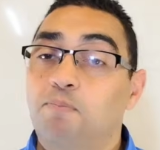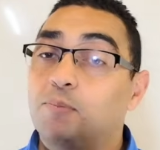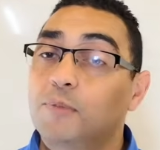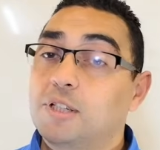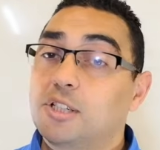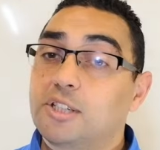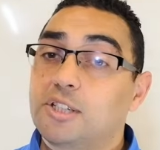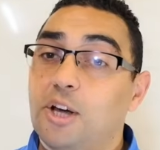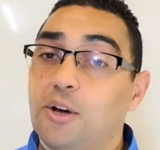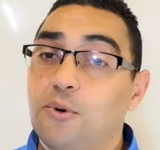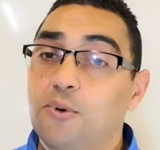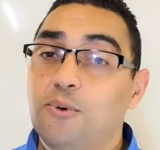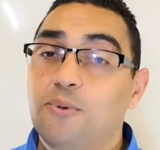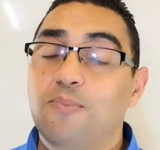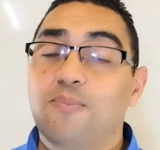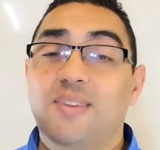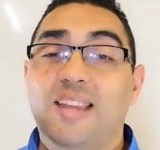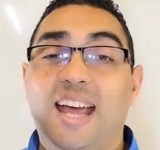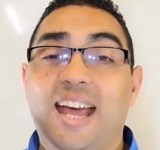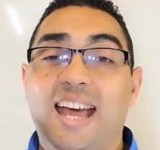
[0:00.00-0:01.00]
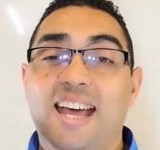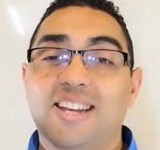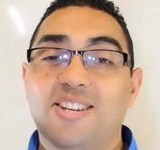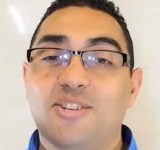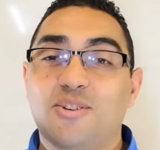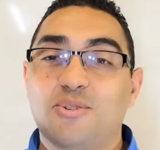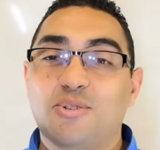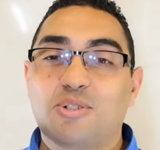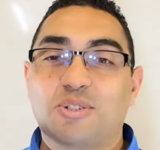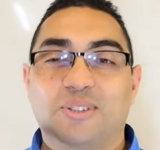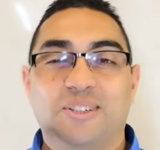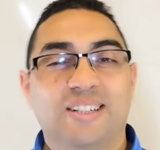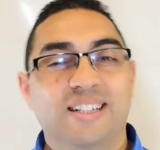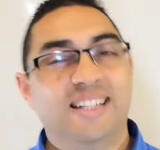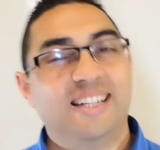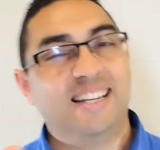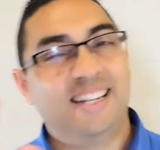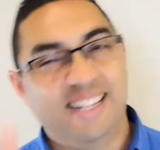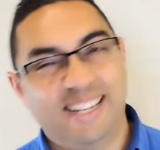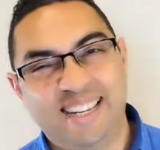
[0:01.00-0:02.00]
So as
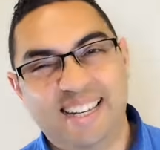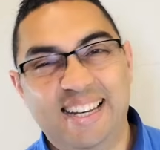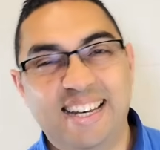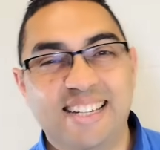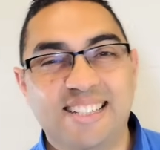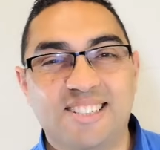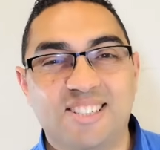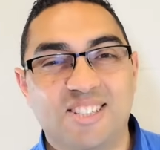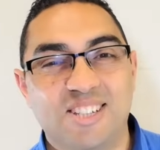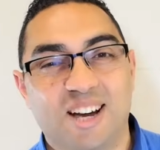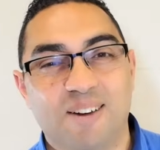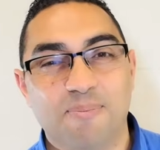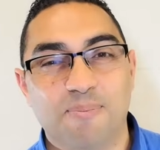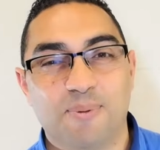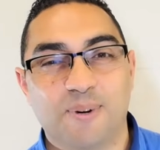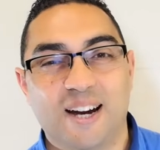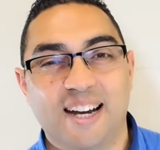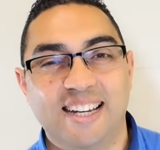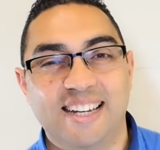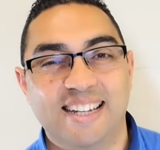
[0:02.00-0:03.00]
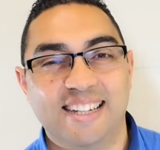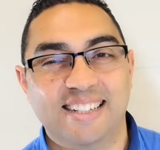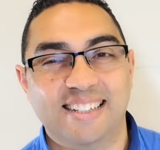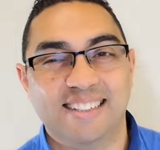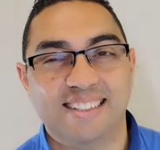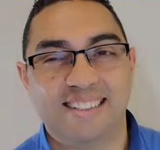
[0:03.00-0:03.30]
usual, let's jump right in.